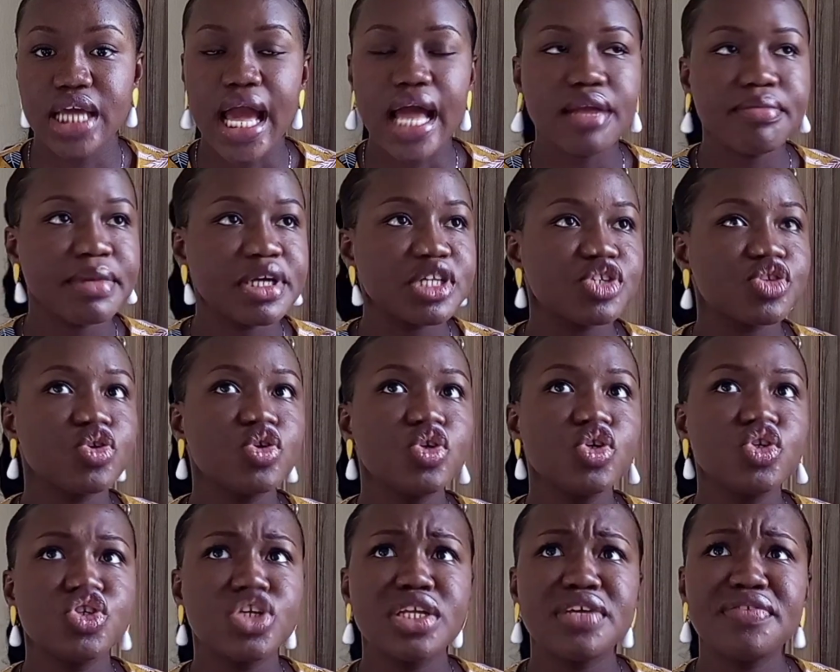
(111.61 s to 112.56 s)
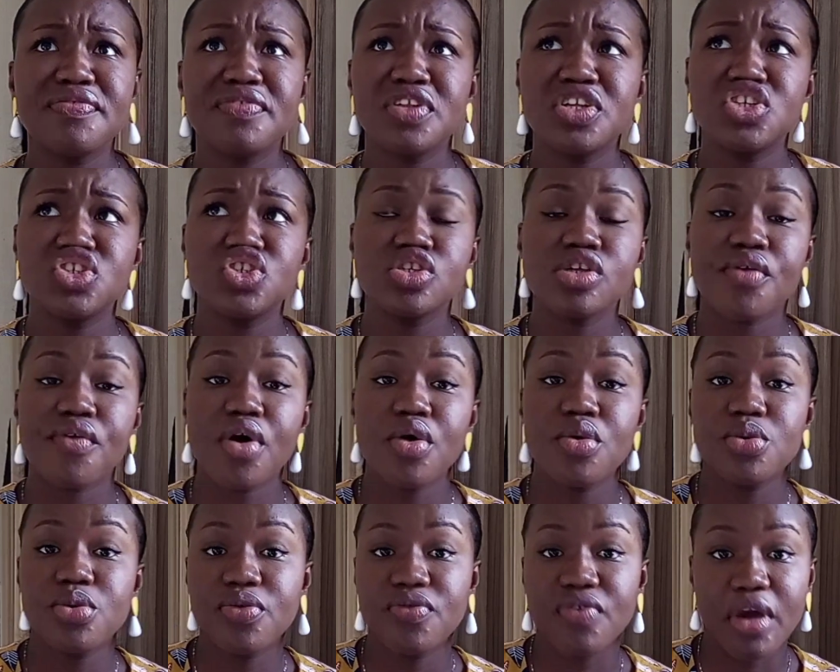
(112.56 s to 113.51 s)
And my school usually finishes around
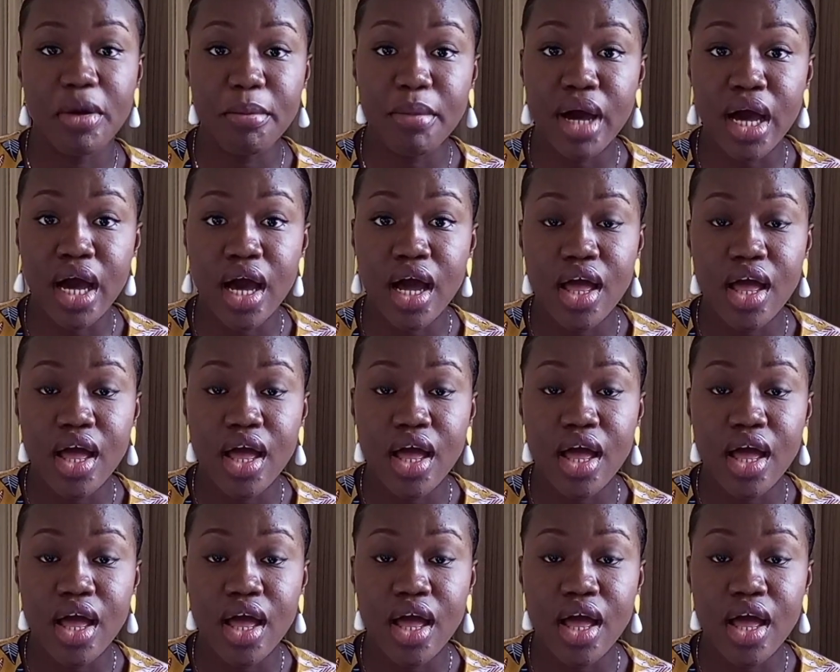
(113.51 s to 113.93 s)
November,